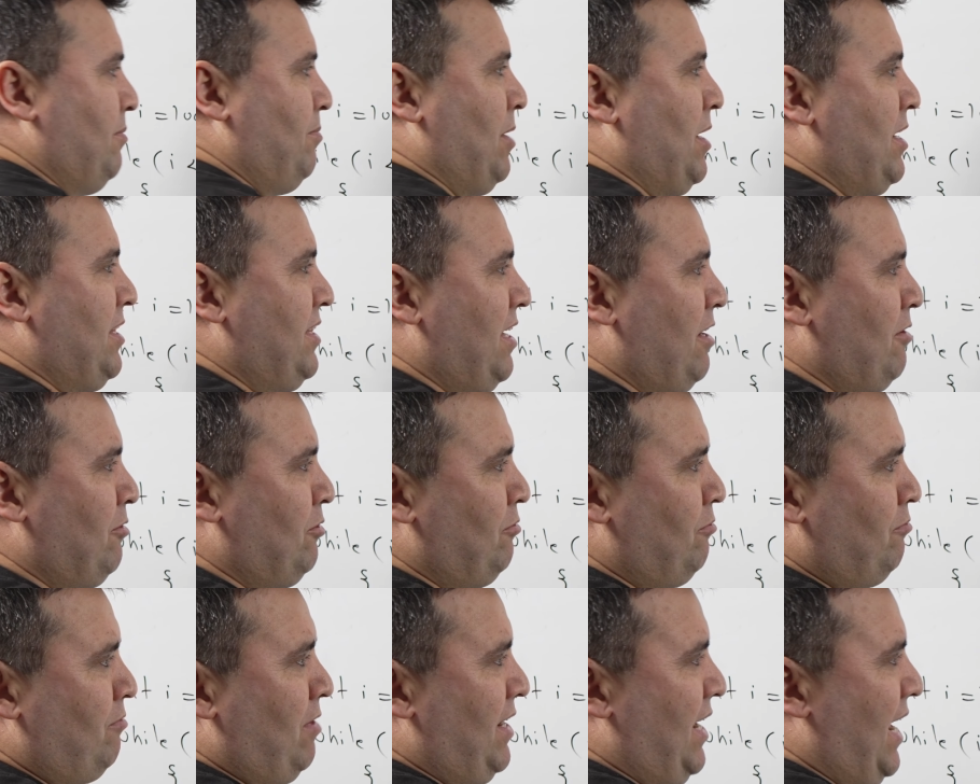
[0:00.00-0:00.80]
printed
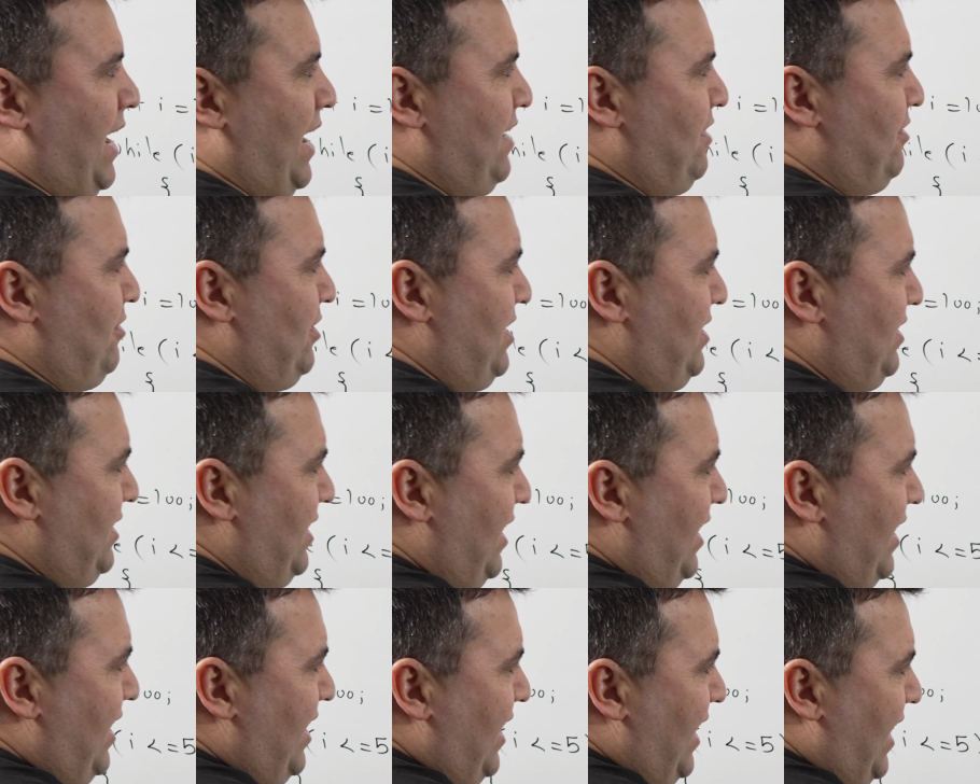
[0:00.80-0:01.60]
out 100,
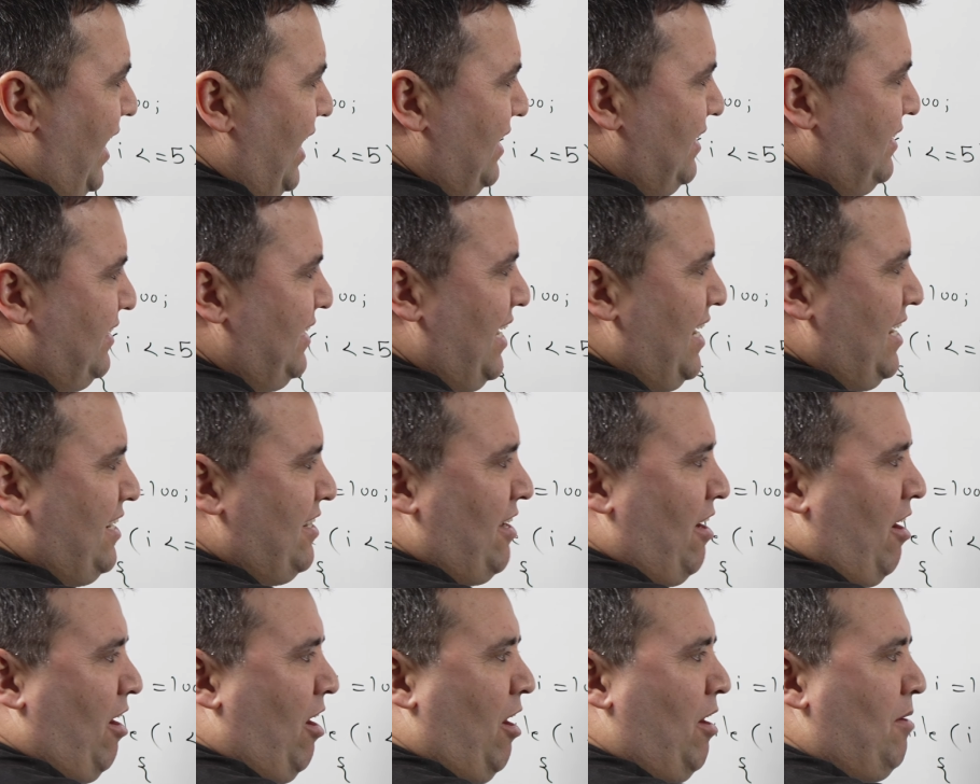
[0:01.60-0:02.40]
and
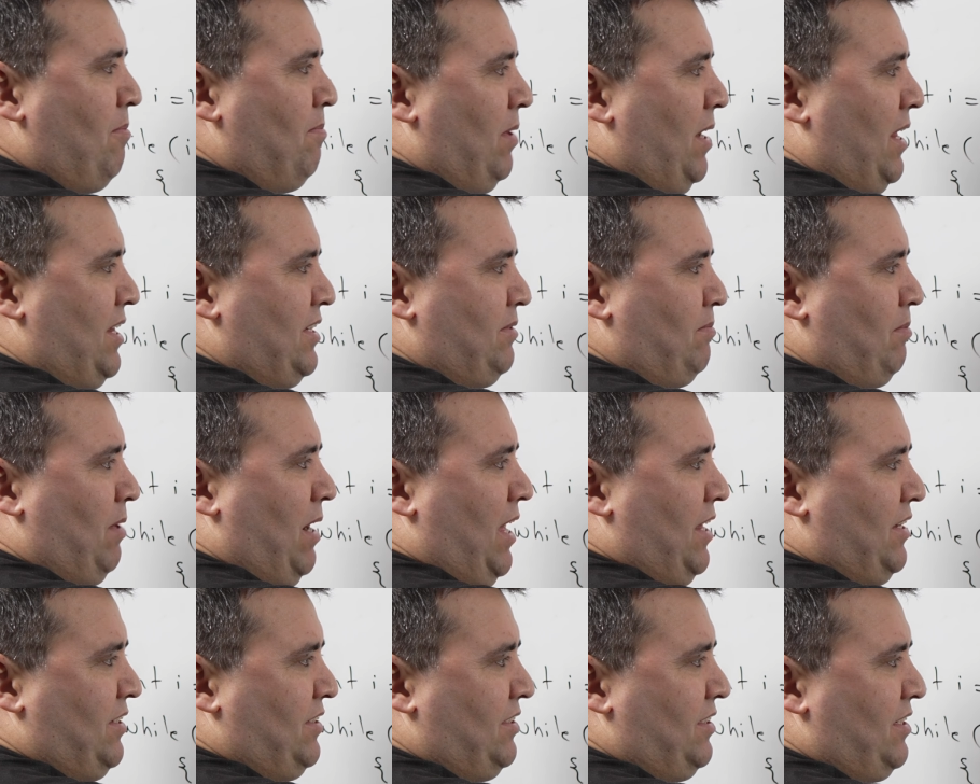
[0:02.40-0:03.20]
then I plus
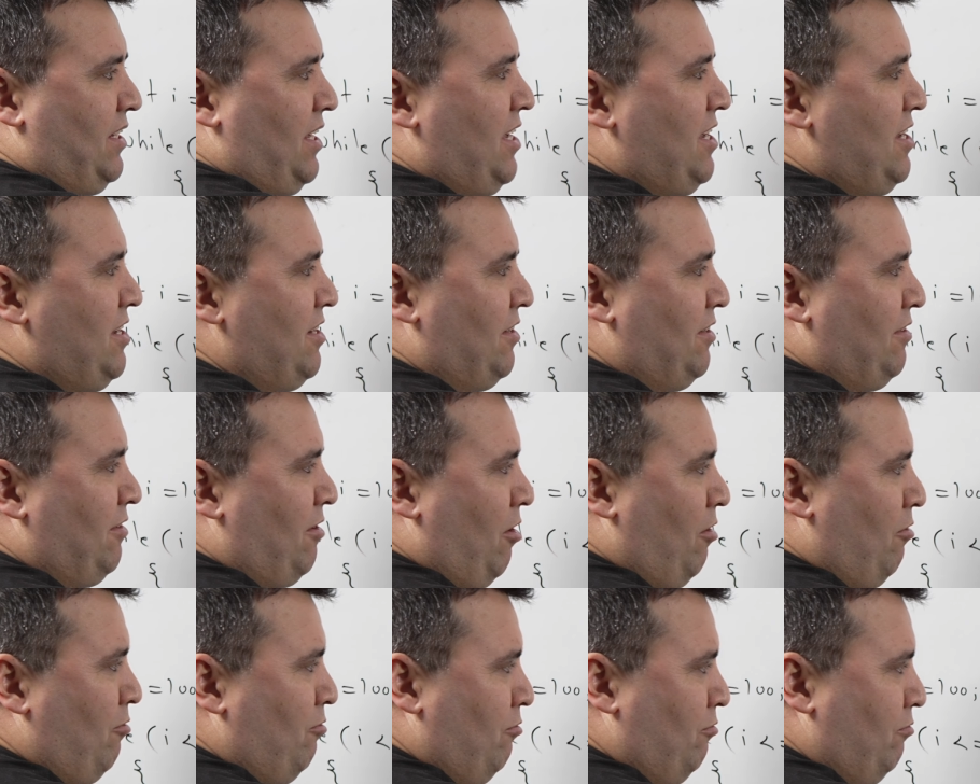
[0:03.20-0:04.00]
plus. Here,
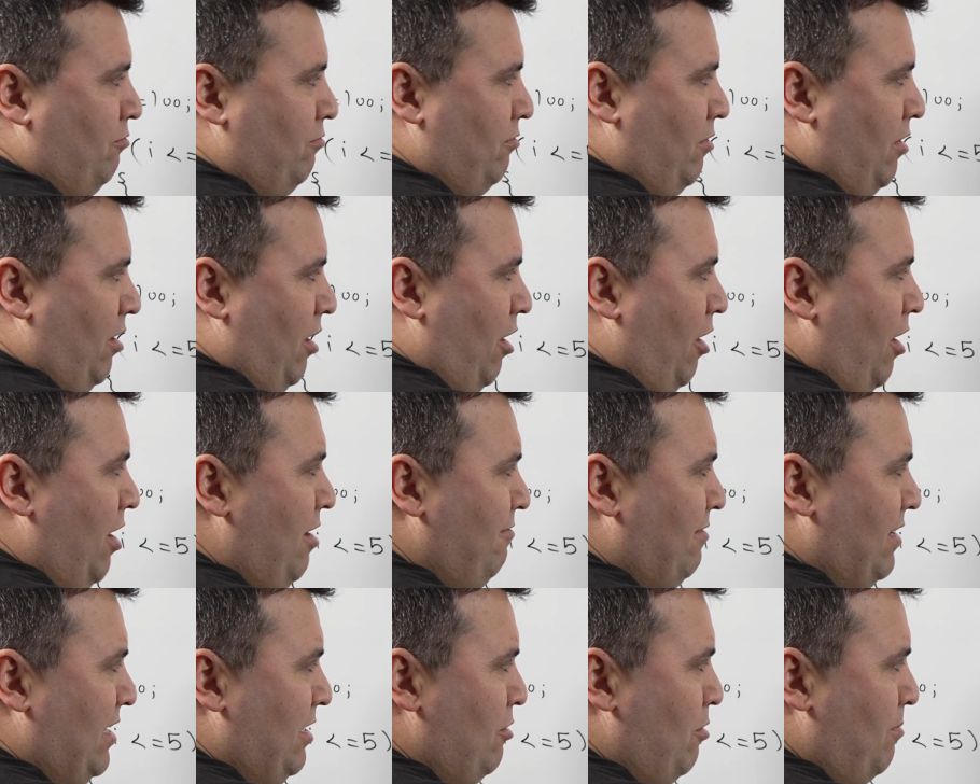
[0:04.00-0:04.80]
I
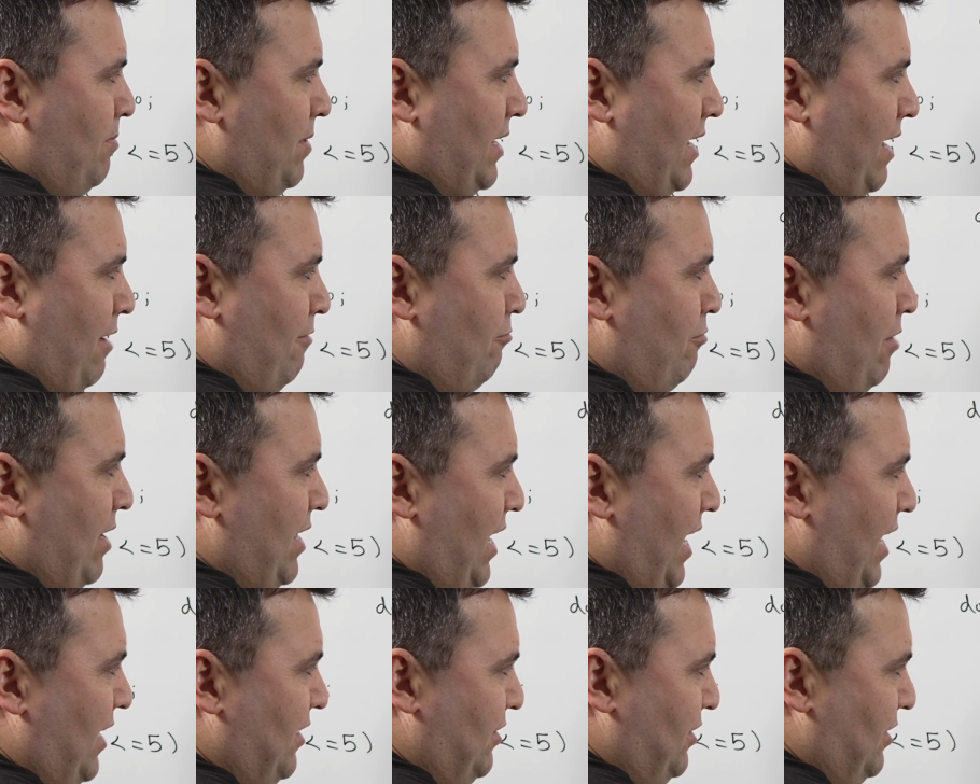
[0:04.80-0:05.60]
value become
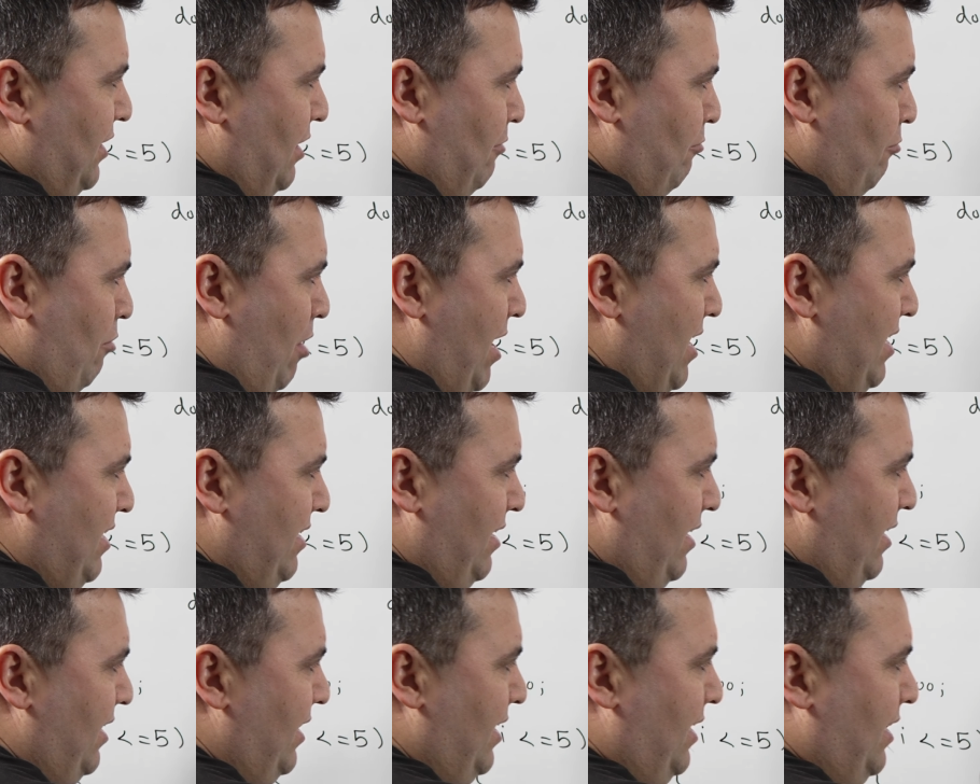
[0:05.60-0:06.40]
101.
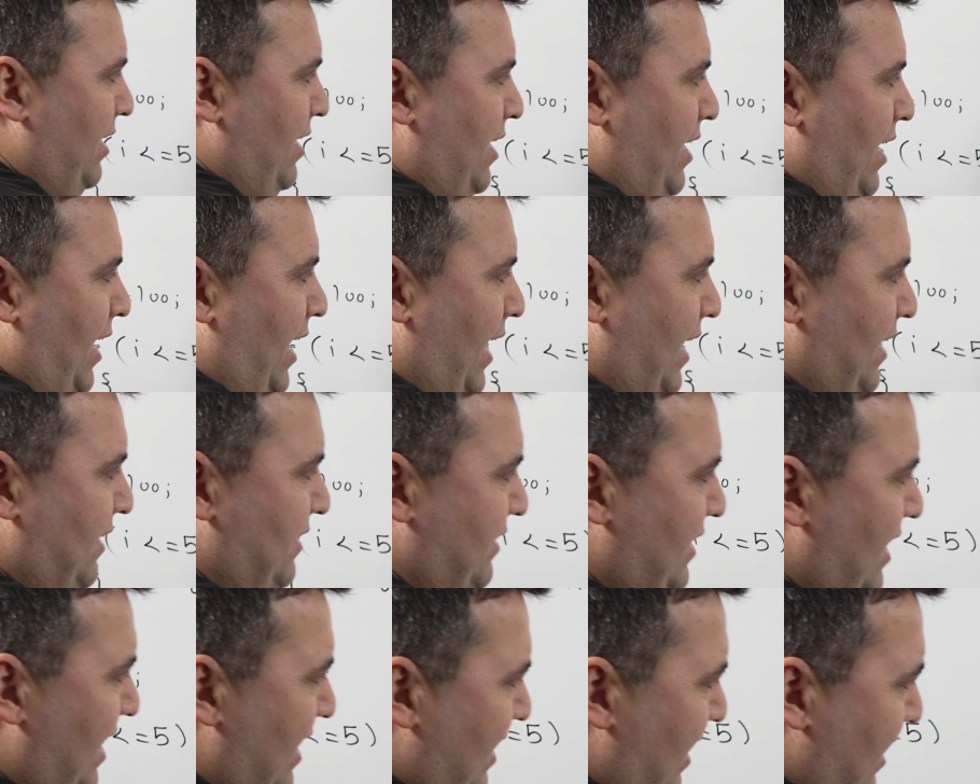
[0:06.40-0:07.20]

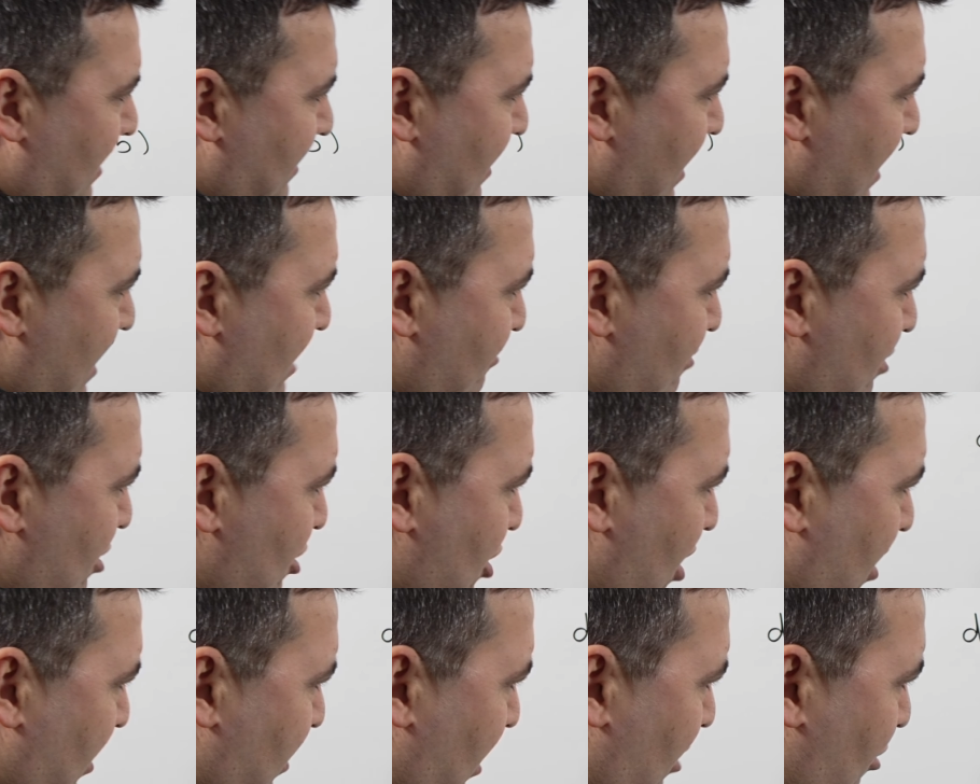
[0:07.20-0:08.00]
And then at the end, we
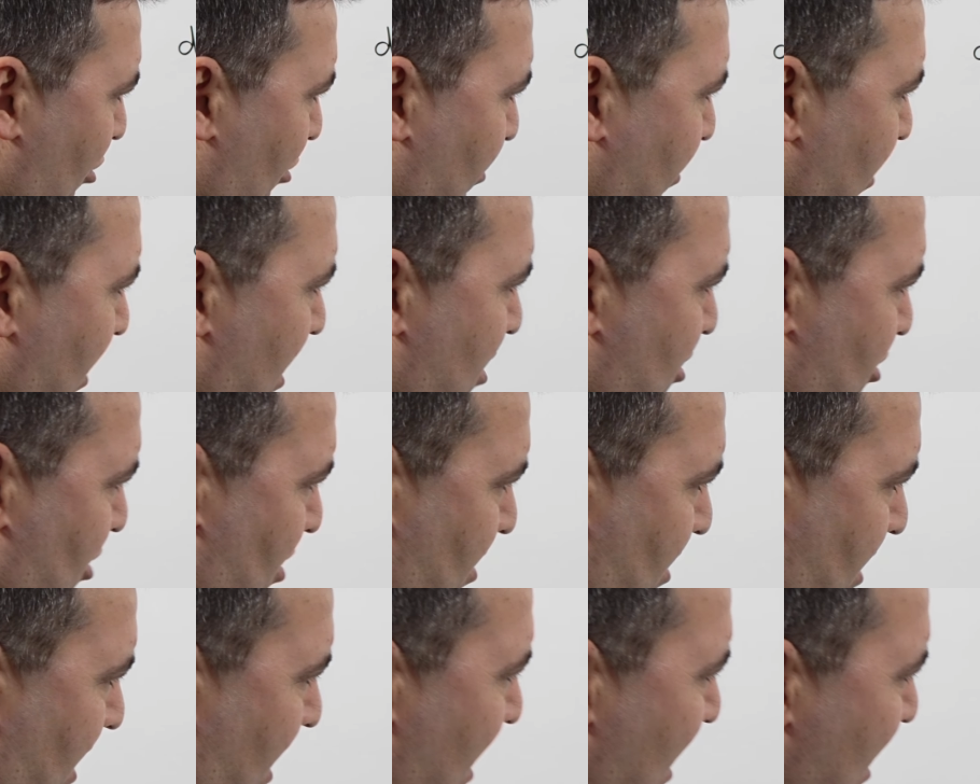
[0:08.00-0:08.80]
check the
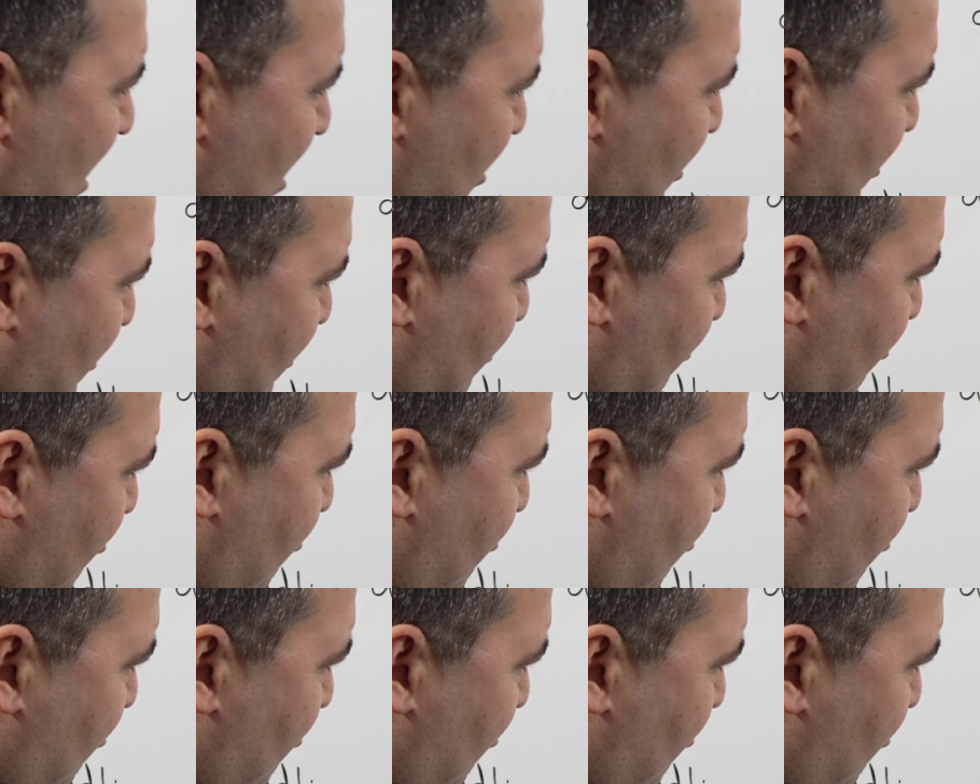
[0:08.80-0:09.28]
condition. Is